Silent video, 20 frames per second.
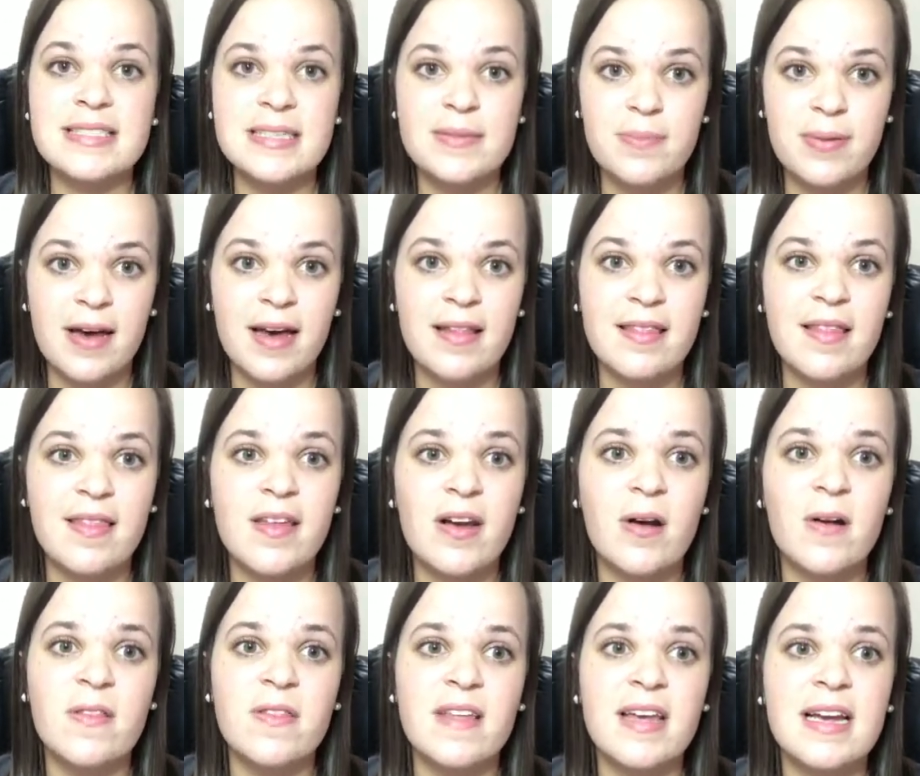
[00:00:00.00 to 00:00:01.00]
to bet that
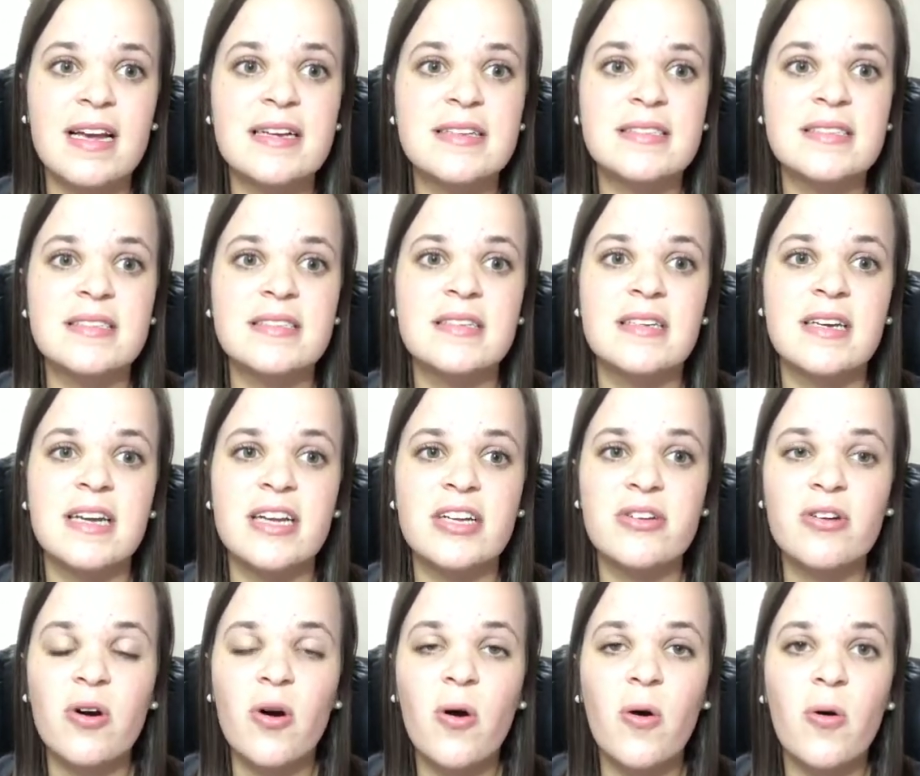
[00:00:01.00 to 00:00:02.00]
there are things in
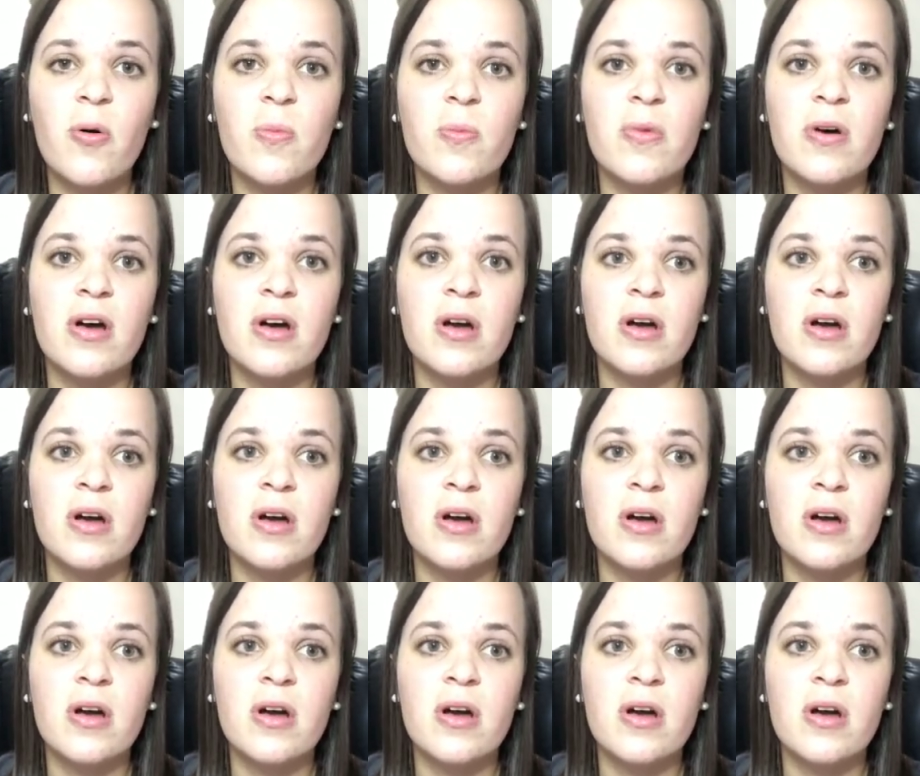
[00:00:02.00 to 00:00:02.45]
your home